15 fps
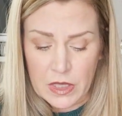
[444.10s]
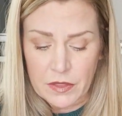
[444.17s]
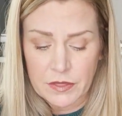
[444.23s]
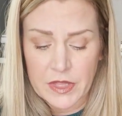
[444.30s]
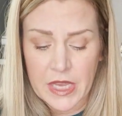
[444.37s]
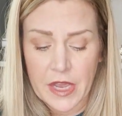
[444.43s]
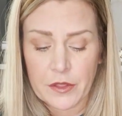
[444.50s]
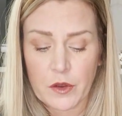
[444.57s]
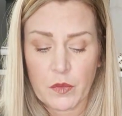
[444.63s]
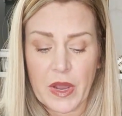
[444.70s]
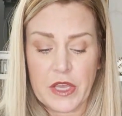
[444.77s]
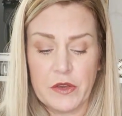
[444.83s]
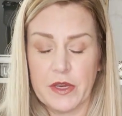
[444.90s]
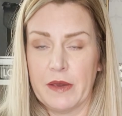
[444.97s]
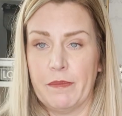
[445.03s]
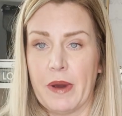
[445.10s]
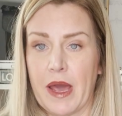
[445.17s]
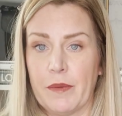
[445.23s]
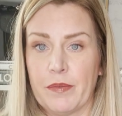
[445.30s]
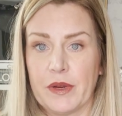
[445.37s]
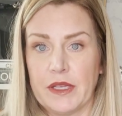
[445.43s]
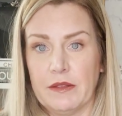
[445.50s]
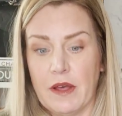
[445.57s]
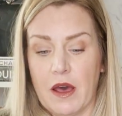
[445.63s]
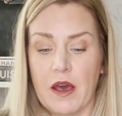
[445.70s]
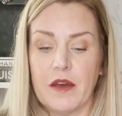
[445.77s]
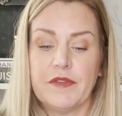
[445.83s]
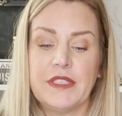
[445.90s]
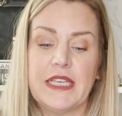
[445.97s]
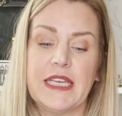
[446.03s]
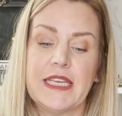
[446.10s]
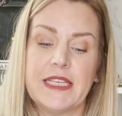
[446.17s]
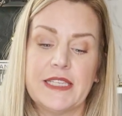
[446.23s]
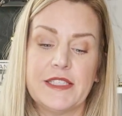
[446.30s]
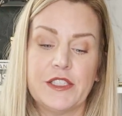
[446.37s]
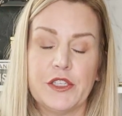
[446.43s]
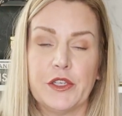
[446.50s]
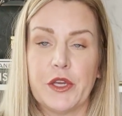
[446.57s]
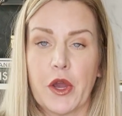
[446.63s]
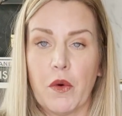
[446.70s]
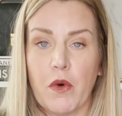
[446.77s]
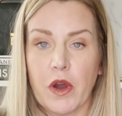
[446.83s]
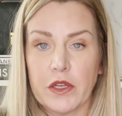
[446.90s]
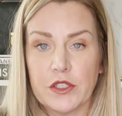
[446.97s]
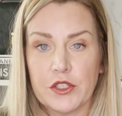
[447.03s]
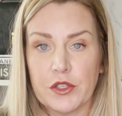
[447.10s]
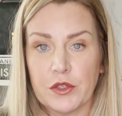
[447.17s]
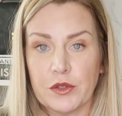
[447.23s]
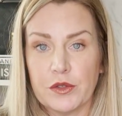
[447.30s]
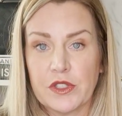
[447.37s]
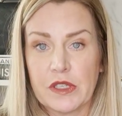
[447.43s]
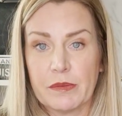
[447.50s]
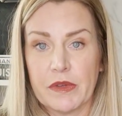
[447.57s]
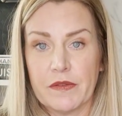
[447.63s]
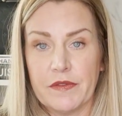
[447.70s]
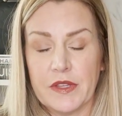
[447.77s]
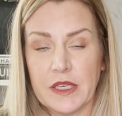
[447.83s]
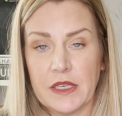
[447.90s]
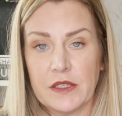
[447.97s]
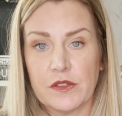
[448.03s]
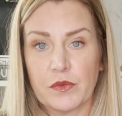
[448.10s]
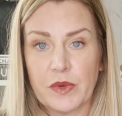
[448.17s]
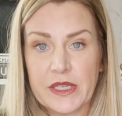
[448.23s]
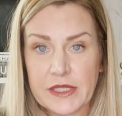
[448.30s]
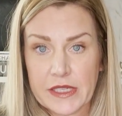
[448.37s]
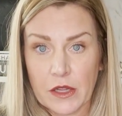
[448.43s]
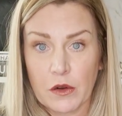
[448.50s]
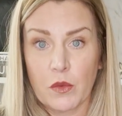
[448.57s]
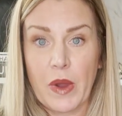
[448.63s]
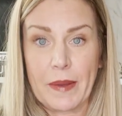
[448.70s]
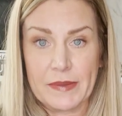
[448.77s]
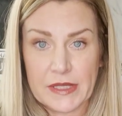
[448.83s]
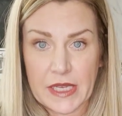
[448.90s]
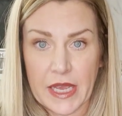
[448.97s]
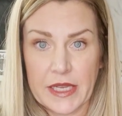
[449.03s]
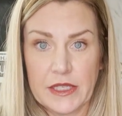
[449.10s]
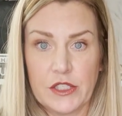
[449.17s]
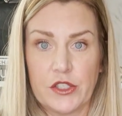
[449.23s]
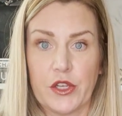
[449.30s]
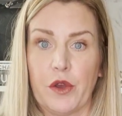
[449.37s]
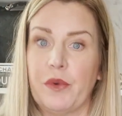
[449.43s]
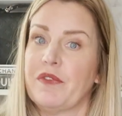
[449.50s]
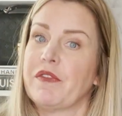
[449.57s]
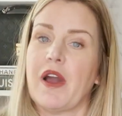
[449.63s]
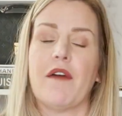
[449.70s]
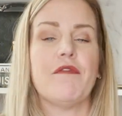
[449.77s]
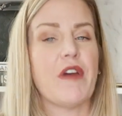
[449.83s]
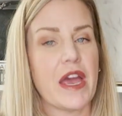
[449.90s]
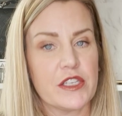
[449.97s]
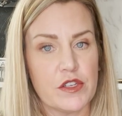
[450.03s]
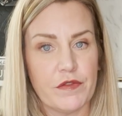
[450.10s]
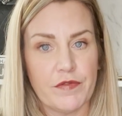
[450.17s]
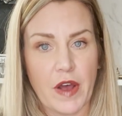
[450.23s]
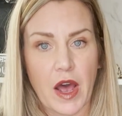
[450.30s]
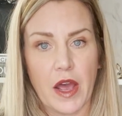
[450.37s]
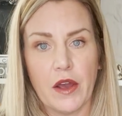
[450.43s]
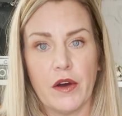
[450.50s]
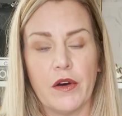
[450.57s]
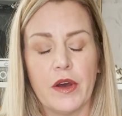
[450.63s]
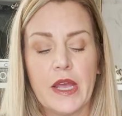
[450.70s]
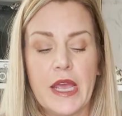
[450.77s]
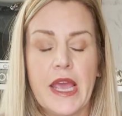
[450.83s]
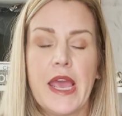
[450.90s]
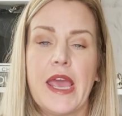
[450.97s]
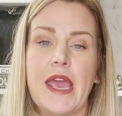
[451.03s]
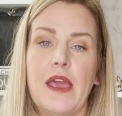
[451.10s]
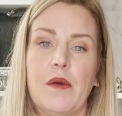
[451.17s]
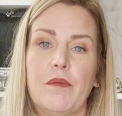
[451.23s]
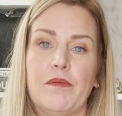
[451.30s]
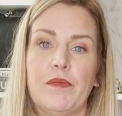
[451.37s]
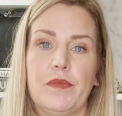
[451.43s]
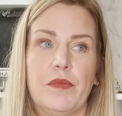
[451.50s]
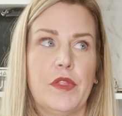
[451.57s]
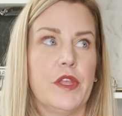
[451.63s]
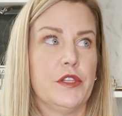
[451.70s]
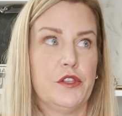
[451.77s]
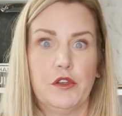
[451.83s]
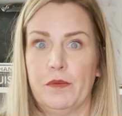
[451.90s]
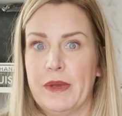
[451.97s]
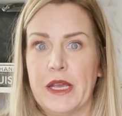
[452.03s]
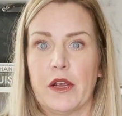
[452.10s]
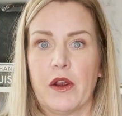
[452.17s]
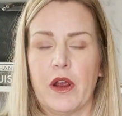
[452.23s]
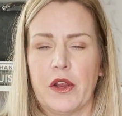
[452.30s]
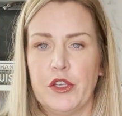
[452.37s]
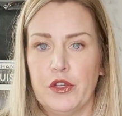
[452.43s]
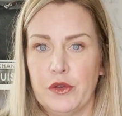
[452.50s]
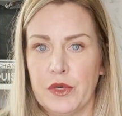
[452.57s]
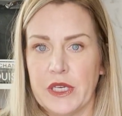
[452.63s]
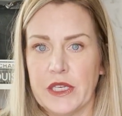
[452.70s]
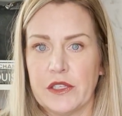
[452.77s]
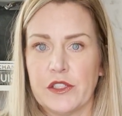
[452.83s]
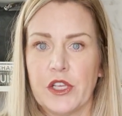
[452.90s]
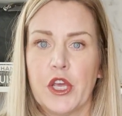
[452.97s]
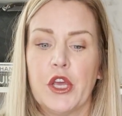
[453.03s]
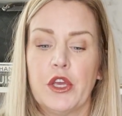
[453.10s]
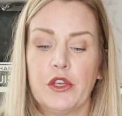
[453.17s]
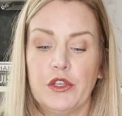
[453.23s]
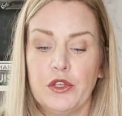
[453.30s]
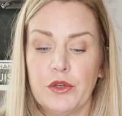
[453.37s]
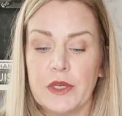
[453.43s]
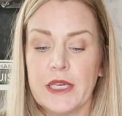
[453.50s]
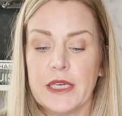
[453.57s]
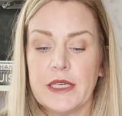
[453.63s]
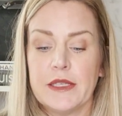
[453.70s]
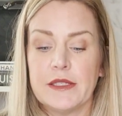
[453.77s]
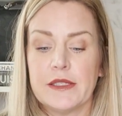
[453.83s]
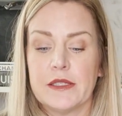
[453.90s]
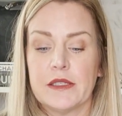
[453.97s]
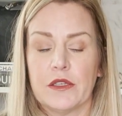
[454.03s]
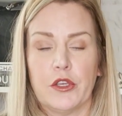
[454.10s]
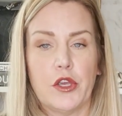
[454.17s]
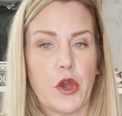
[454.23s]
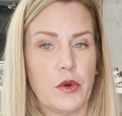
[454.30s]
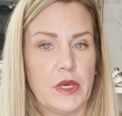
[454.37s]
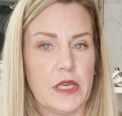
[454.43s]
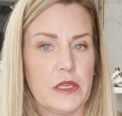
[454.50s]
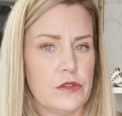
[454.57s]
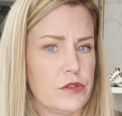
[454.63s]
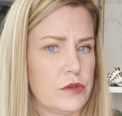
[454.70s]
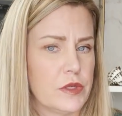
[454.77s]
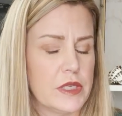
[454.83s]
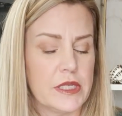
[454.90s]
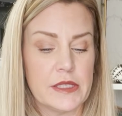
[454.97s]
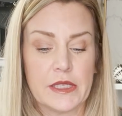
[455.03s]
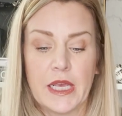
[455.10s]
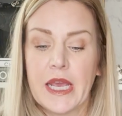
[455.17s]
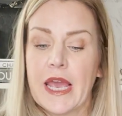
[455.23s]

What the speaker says: the other way you can buy Preloved is to go on to some of these reseller websites. So we've got Fashionphile, and the two bigger are Yoogies. Yoogies.